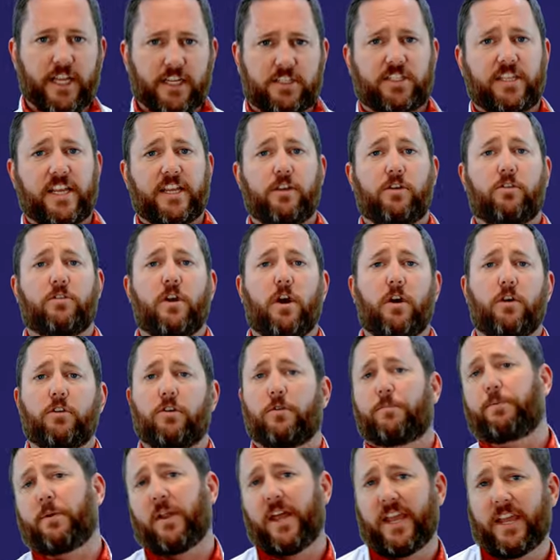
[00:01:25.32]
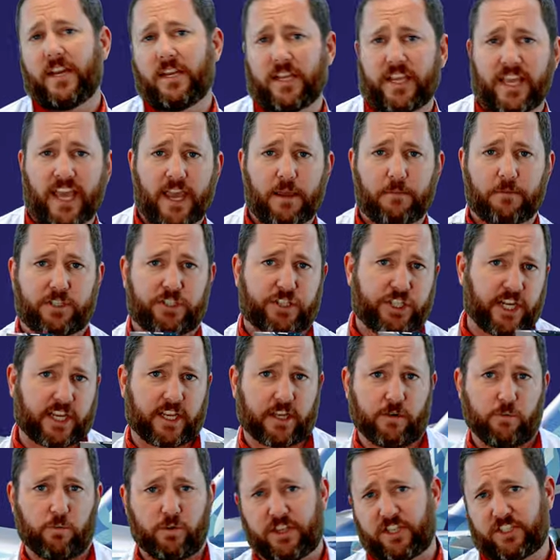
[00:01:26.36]
Next thing you know, you're playing a game of
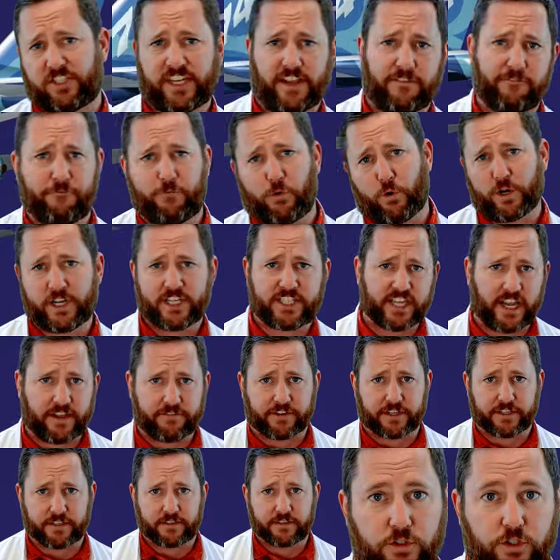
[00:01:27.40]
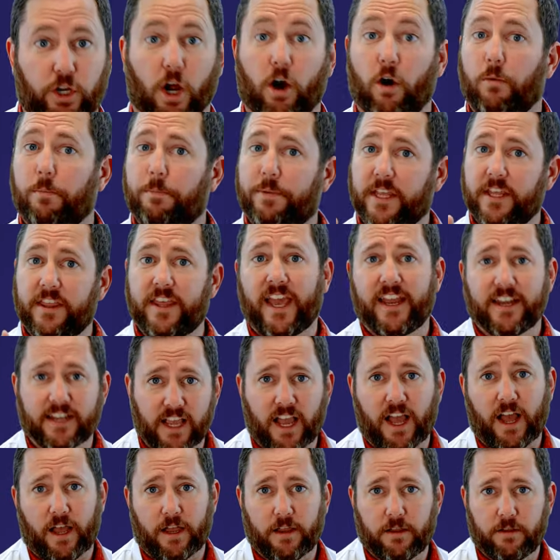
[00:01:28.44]
chicken with a seven forty-seven. Don't be that guy.